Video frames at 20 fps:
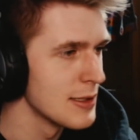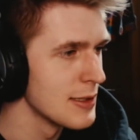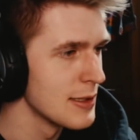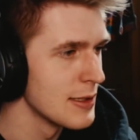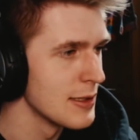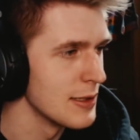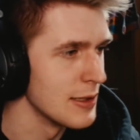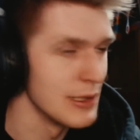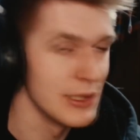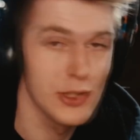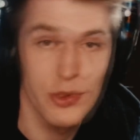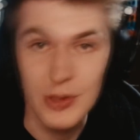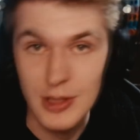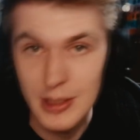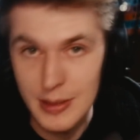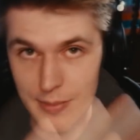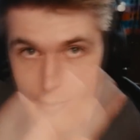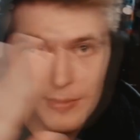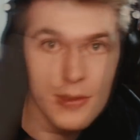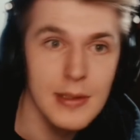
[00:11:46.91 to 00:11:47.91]
This
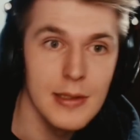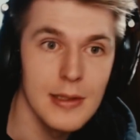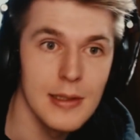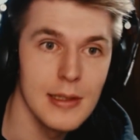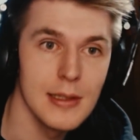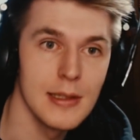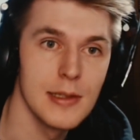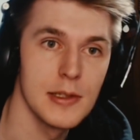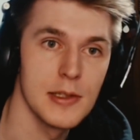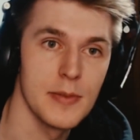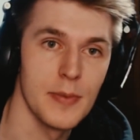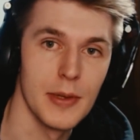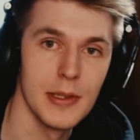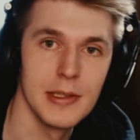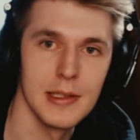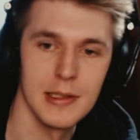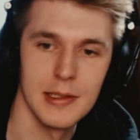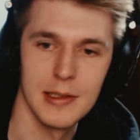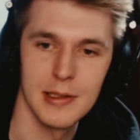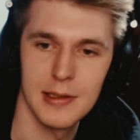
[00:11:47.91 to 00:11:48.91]
stream,
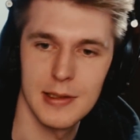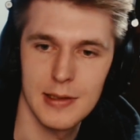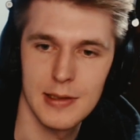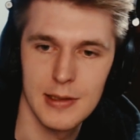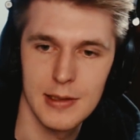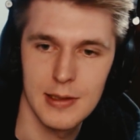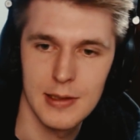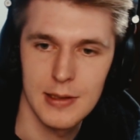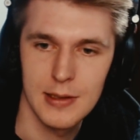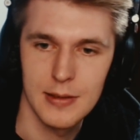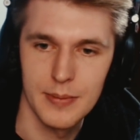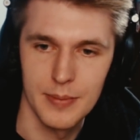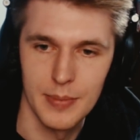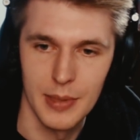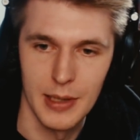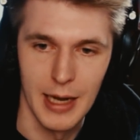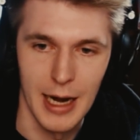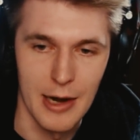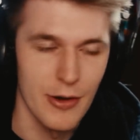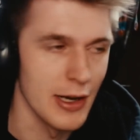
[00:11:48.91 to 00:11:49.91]
sponsored by
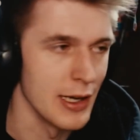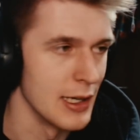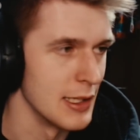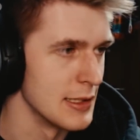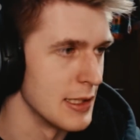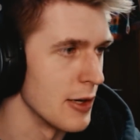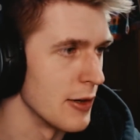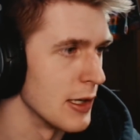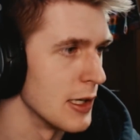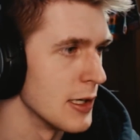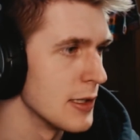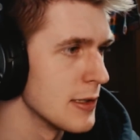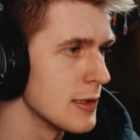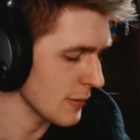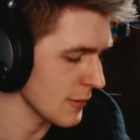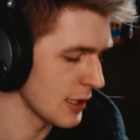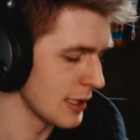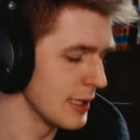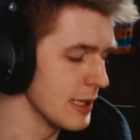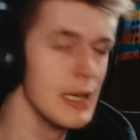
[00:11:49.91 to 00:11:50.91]
Ariatara.
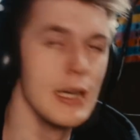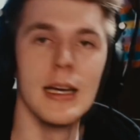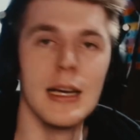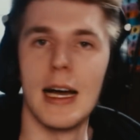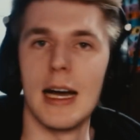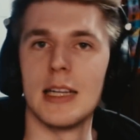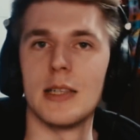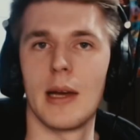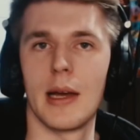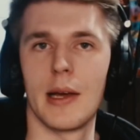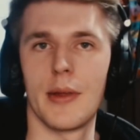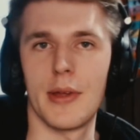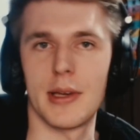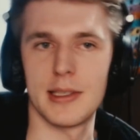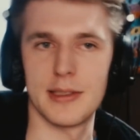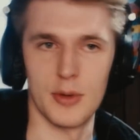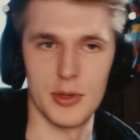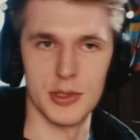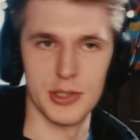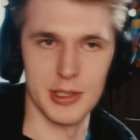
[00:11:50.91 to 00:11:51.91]
Anyway, thanks for
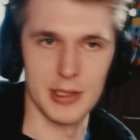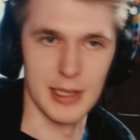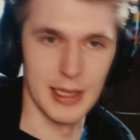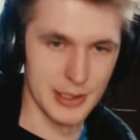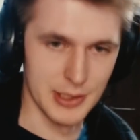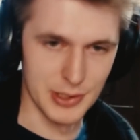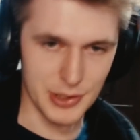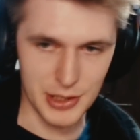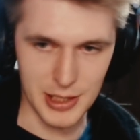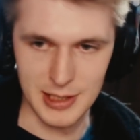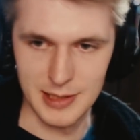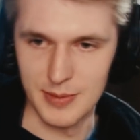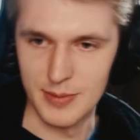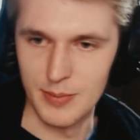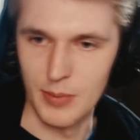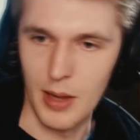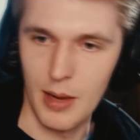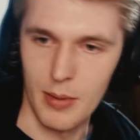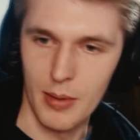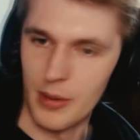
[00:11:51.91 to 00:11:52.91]
watching, ladies and gentlemen, blah
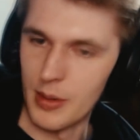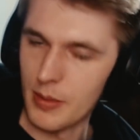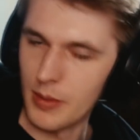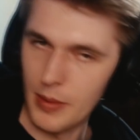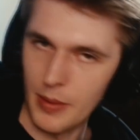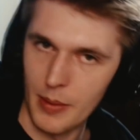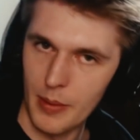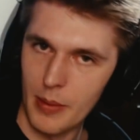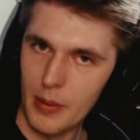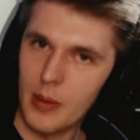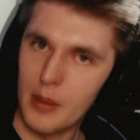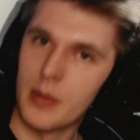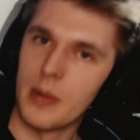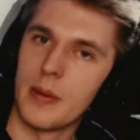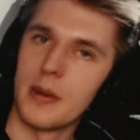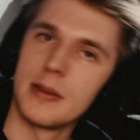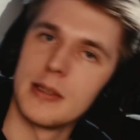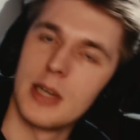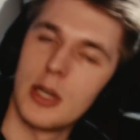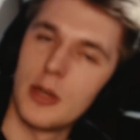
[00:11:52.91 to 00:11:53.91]
blah blah blah blah blah blah blah,
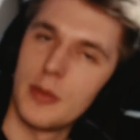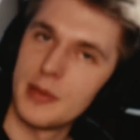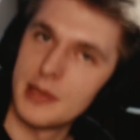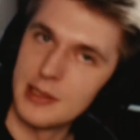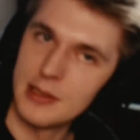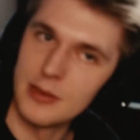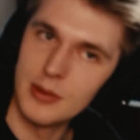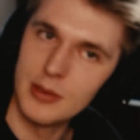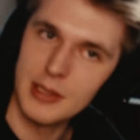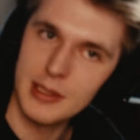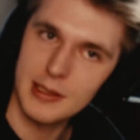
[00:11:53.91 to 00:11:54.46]
and I hope I see you all next